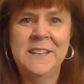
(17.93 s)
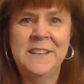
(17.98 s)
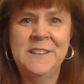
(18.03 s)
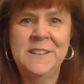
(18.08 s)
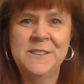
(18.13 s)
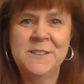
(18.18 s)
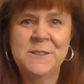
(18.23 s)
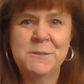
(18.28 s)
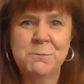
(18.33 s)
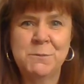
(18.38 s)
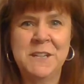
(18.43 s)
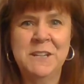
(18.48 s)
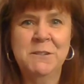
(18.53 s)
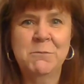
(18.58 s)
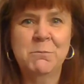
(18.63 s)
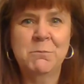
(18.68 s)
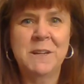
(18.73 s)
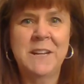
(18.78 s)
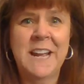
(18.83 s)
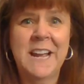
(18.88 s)
This week,
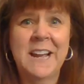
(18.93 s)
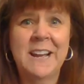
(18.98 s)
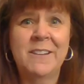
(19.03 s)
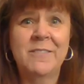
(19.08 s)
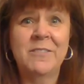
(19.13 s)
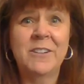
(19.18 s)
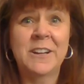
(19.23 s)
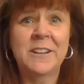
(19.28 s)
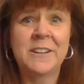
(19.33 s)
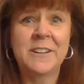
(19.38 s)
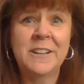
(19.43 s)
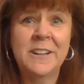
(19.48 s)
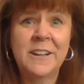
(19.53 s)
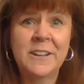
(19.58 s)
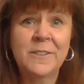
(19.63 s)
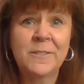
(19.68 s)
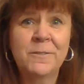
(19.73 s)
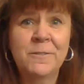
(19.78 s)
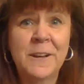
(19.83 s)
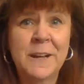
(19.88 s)
we have
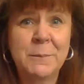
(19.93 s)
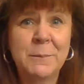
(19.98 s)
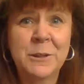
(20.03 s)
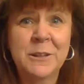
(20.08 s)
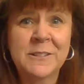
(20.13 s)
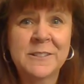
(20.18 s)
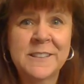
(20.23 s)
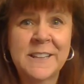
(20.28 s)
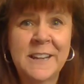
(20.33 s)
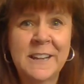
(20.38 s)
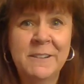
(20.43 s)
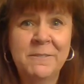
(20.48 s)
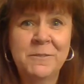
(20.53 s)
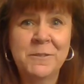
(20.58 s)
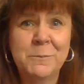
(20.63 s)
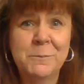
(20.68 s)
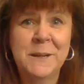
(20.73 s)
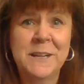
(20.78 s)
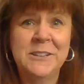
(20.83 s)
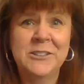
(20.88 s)
another fabulous
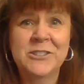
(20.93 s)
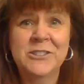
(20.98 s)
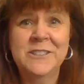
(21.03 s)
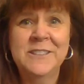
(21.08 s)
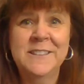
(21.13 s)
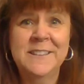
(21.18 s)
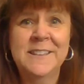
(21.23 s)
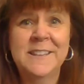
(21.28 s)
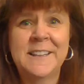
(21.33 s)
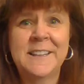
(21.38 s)
affirmation